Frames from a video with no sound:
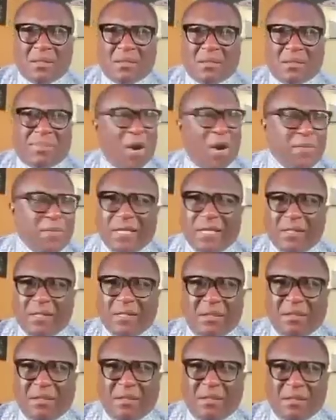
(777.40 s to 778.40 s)
Bowman,
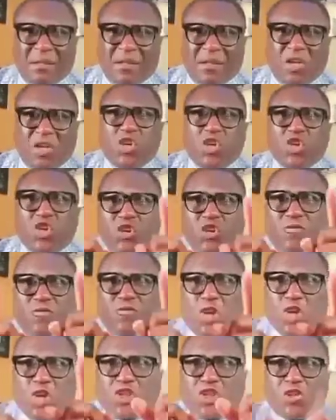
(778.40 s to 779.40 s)
you've
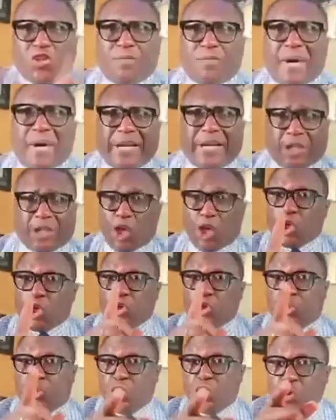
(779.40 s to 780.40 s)
lost your mind.
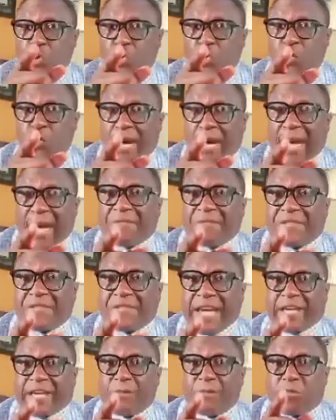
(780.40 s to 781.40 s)
You have
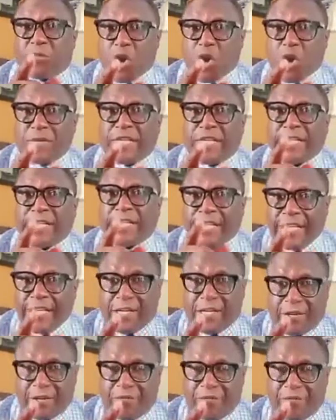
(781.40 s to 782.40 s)
taken permanent
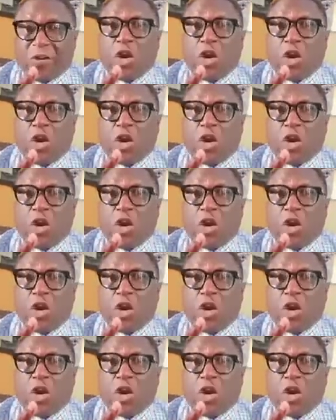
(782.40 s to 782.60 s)
leave